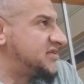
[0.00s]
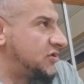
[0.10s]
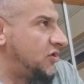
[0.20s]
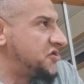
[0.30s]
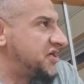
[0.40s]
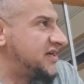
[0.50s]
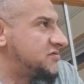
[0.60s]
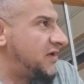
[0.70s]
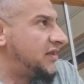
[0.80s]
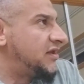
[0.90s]
and logic as
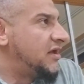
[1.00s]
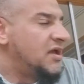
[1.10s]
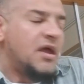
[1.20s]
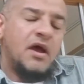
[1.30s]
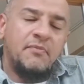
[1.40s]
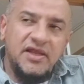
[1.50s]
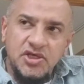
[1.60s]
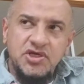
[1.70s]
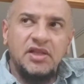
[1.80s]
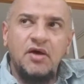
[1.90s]
well. But
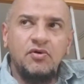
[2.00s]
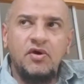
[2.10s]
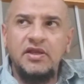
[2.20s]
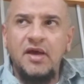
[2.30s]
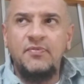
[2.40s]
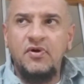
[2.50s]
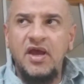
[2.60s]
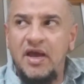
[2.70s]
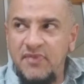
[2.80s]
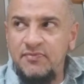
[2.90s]
inshallah, we'll look it up. Okay,
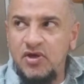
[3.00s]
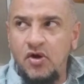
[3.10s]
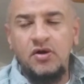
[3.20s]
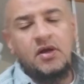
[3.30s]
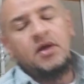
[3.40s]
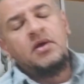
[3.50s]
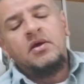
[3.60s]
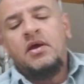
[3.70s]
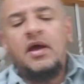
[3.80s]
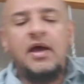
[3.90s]
I may be wrong.
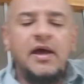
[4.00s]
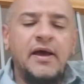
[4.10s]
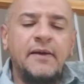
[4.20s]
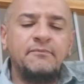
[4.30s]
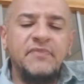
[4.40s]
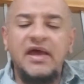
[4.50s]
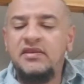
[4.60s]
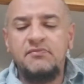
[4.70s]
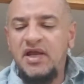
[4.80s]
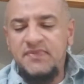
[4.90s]
And
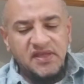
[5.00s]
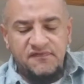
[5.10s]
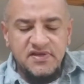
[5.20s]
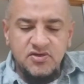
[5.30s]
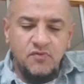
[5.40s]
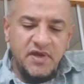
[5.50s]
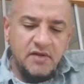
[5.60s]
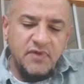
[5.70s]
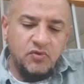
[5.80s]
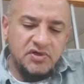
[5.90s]
there might be difference in
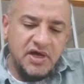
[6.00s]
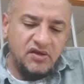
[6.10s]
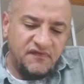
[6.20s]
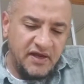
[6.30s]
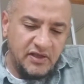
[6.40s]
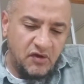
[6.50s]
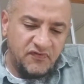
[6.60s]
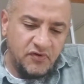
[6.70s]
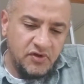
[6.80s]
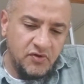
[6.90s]
opinion, but we'll try to find out
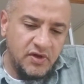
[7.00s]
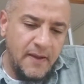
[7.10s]
for you, okay?